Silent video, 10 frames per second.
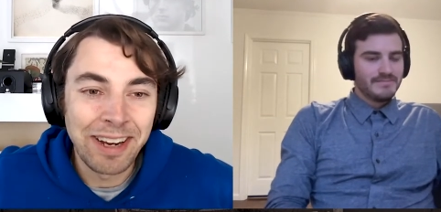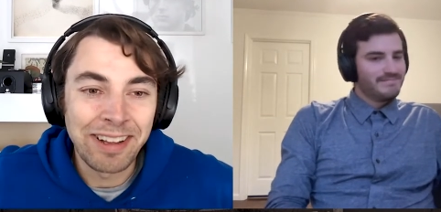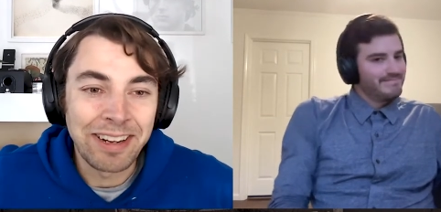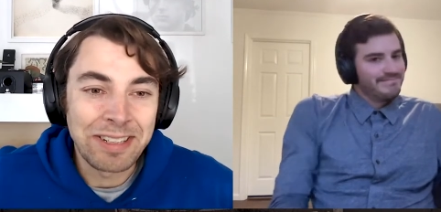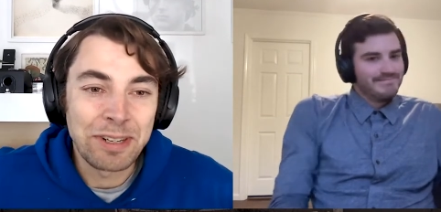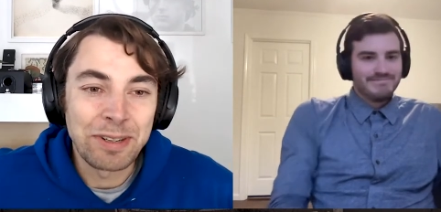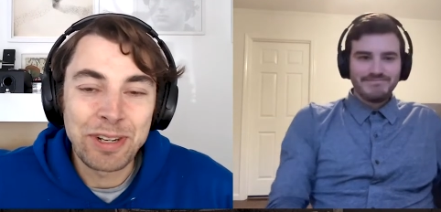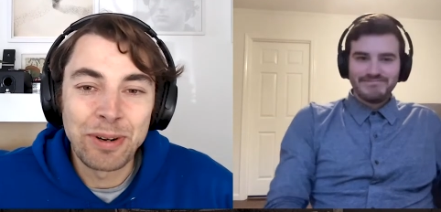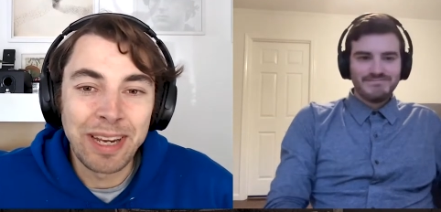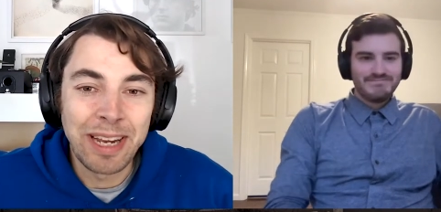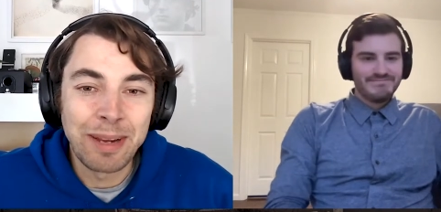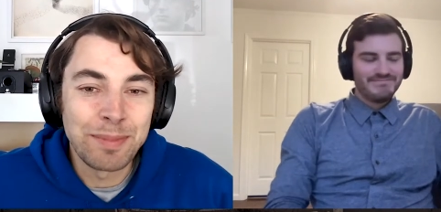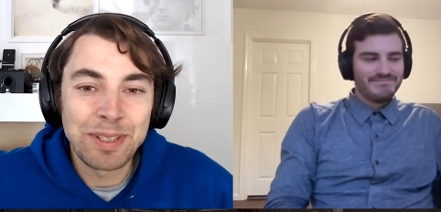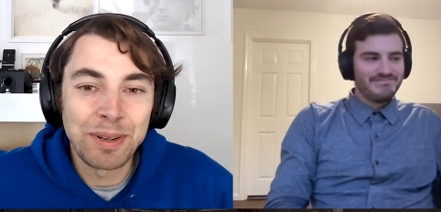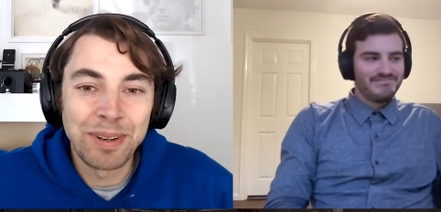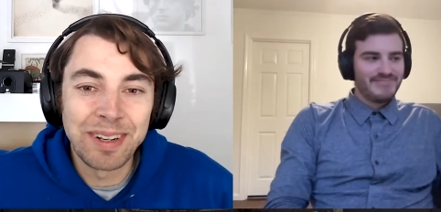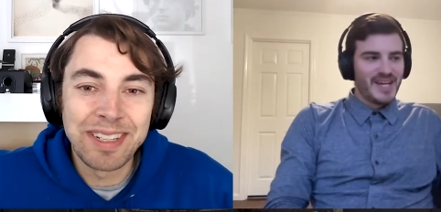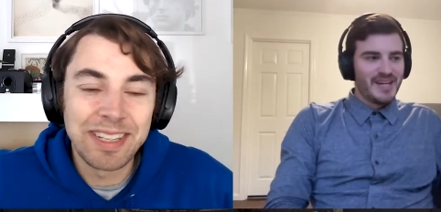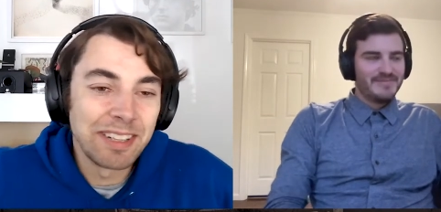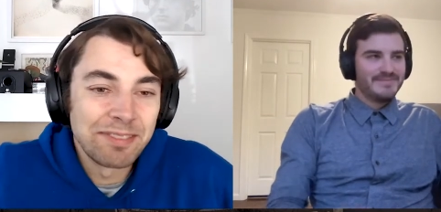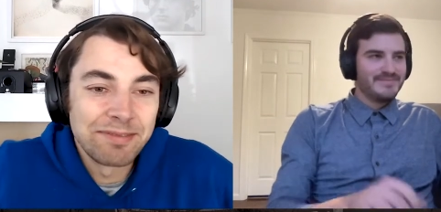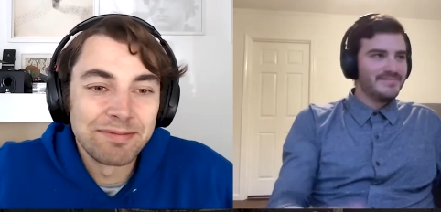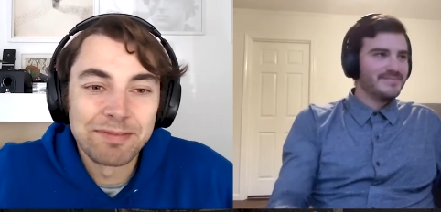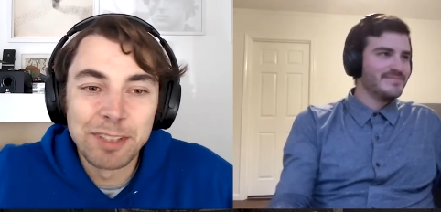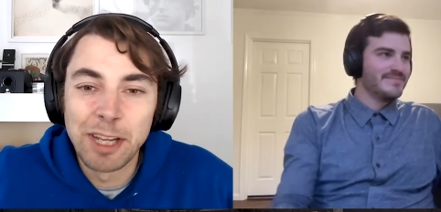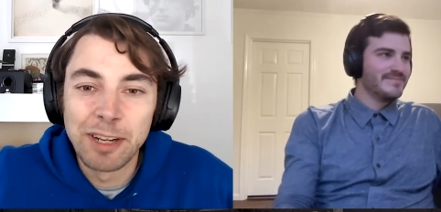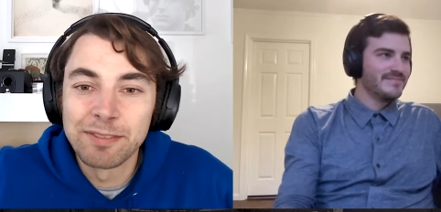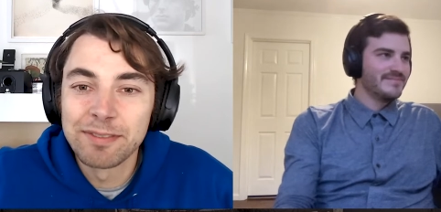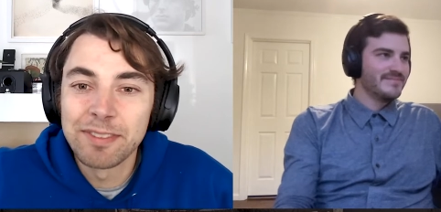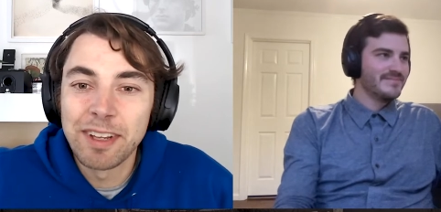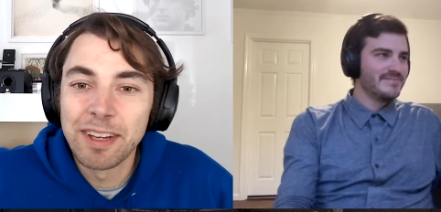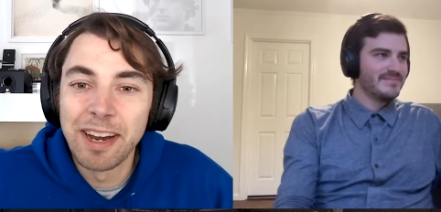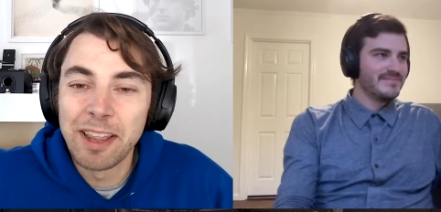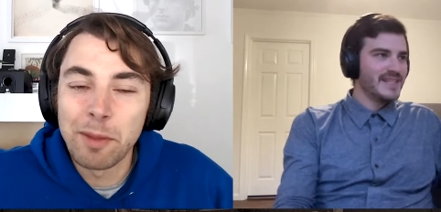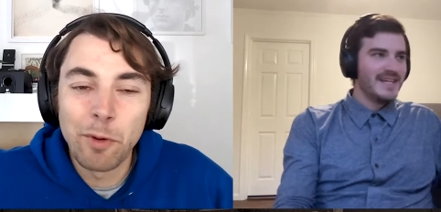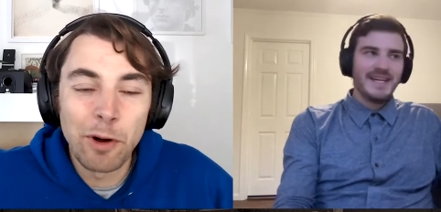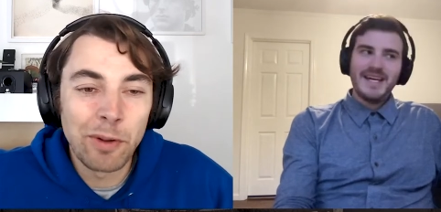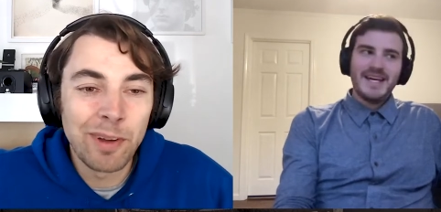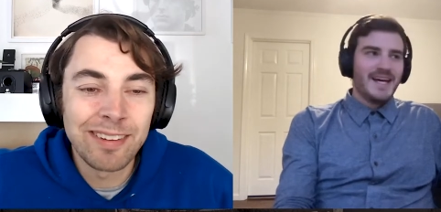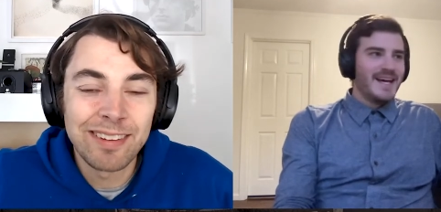Speaker 1: a lot of zero zero games, or is it, yeah, you know, anything more to it?